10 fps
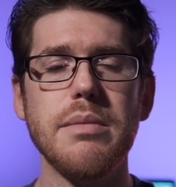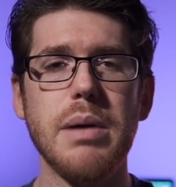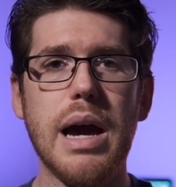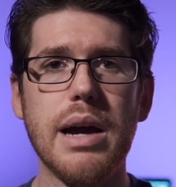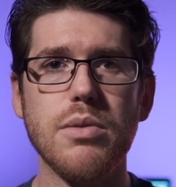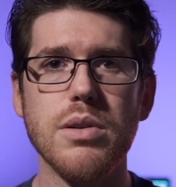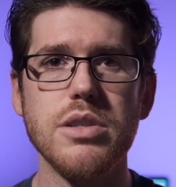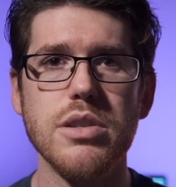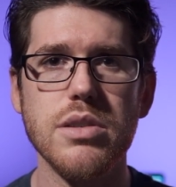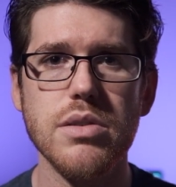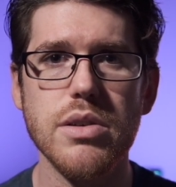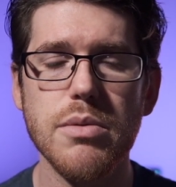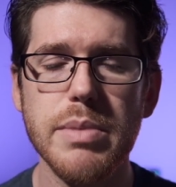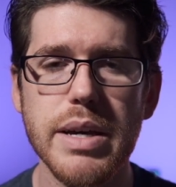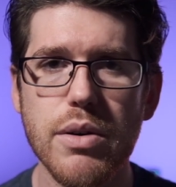backwards just a little
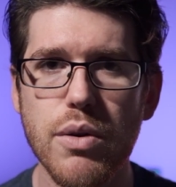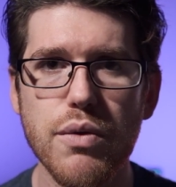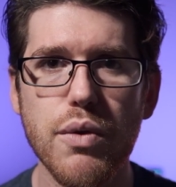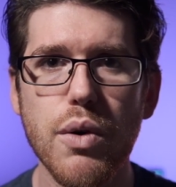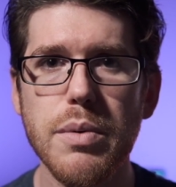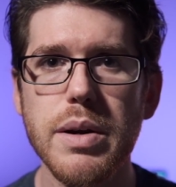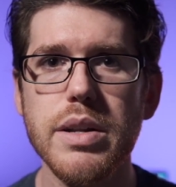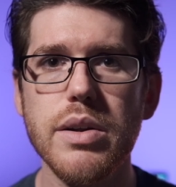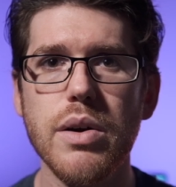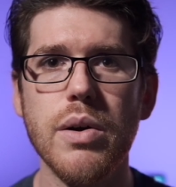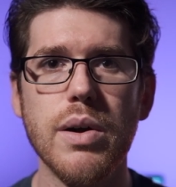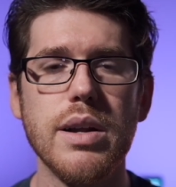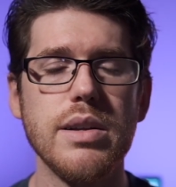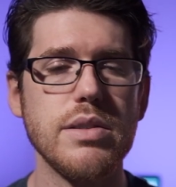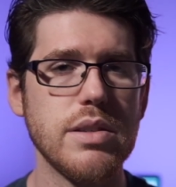bit or forward, or